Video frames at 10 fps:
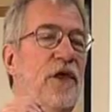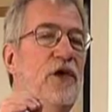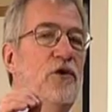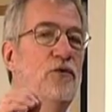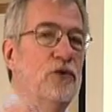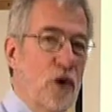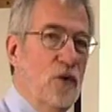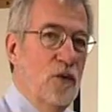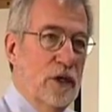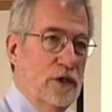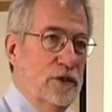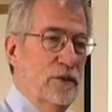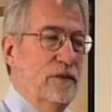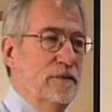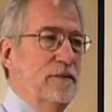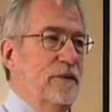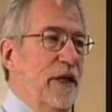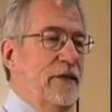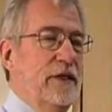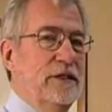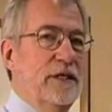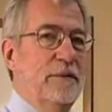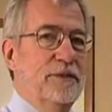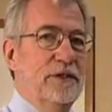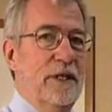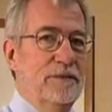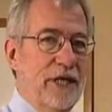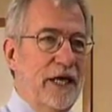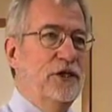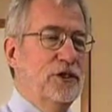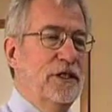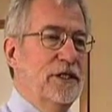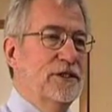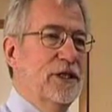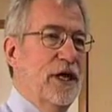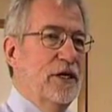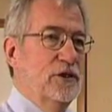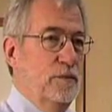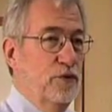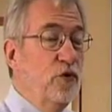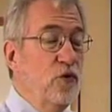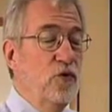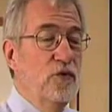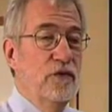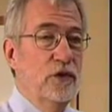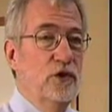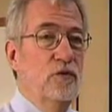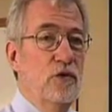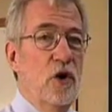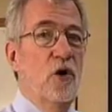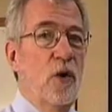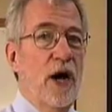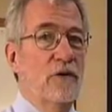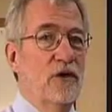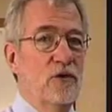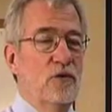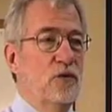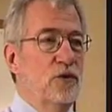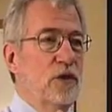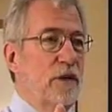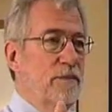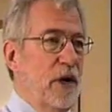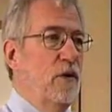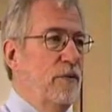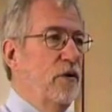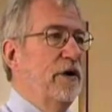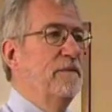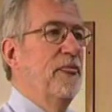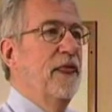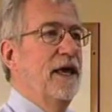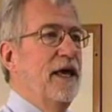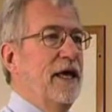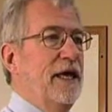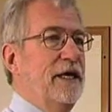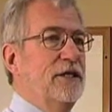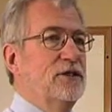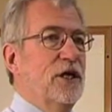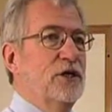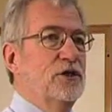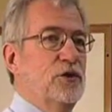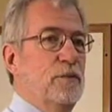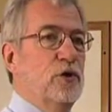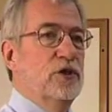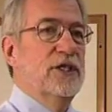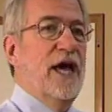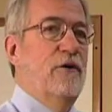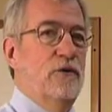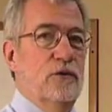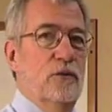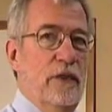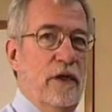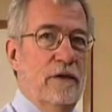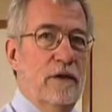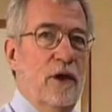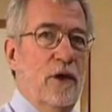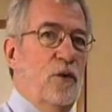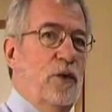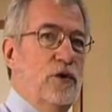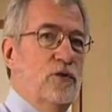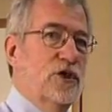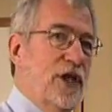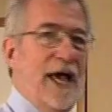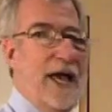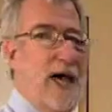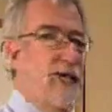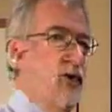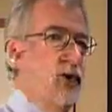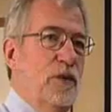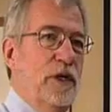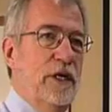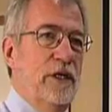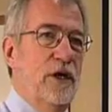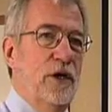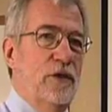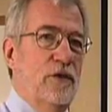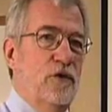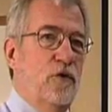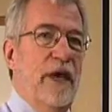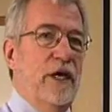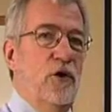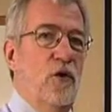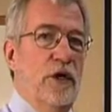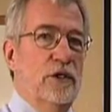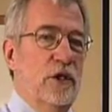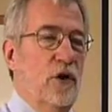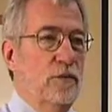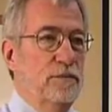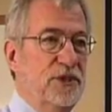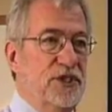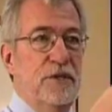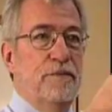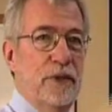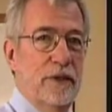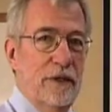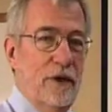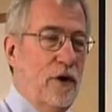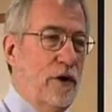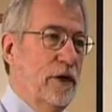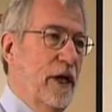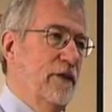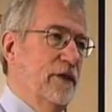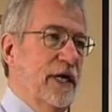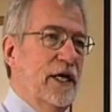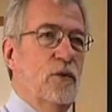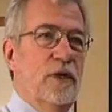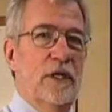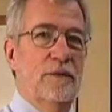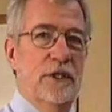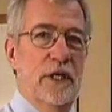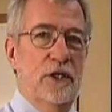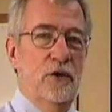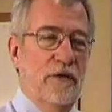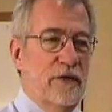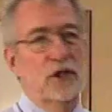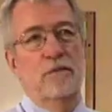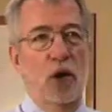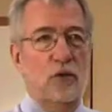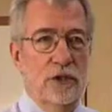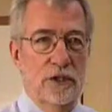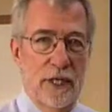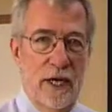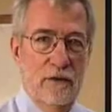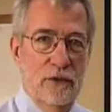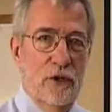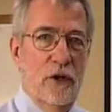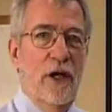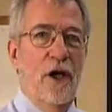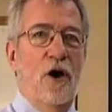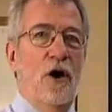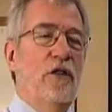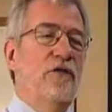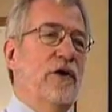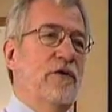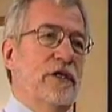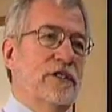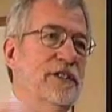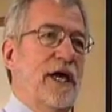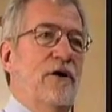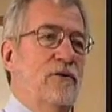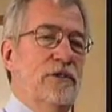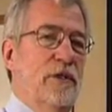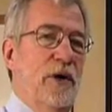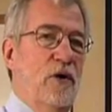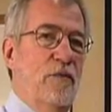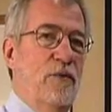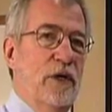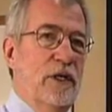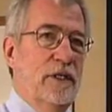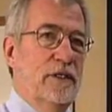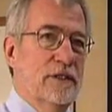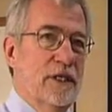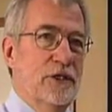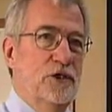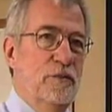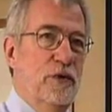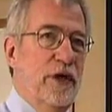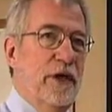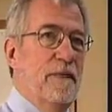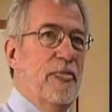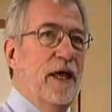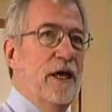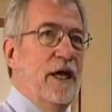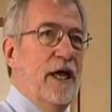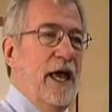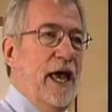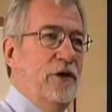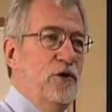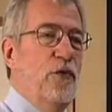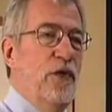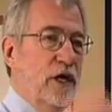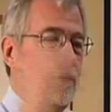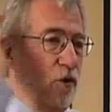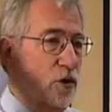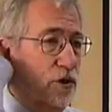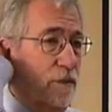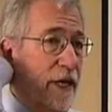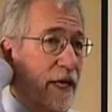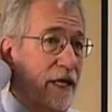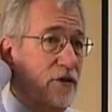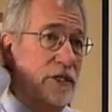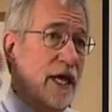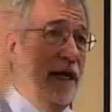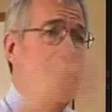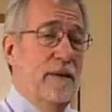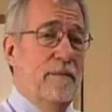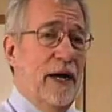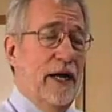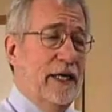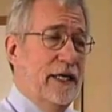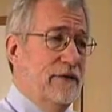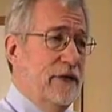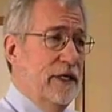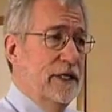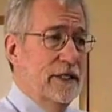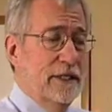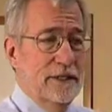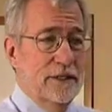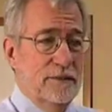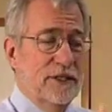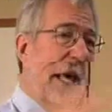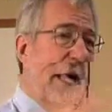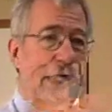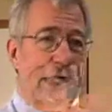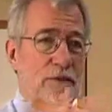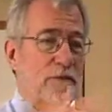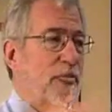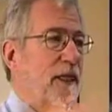thing you don't want to do, and the temptation is to prove that you know how to use PowerPoint, is to put sound with it. When you slide that first one in, you make a noise, you know, zip, or the second one comes in and you have an explosion sound, or all the various sounds that PowerPoint lets you put in. And you think, of course, you're being entertaining by giving it some sound.